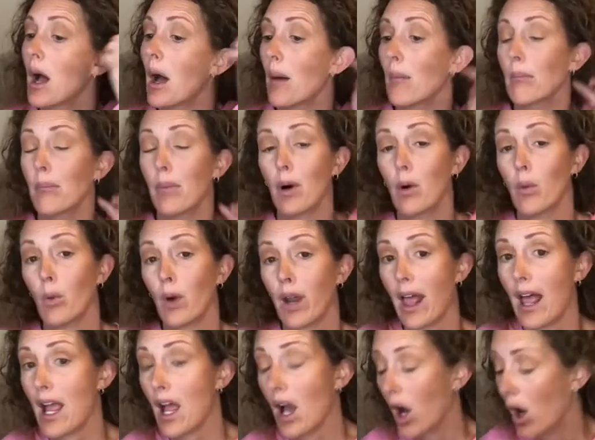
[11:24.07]
But what
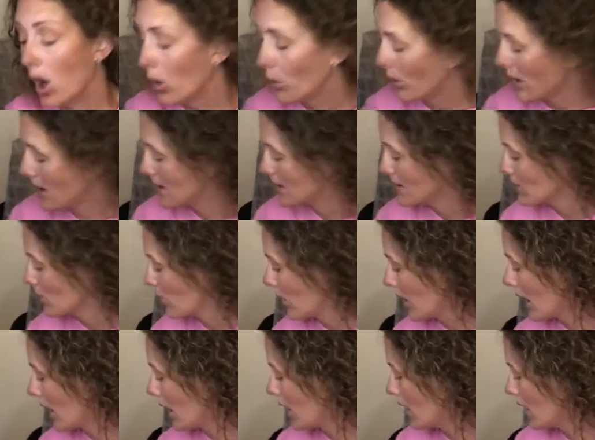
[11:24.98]
I always wear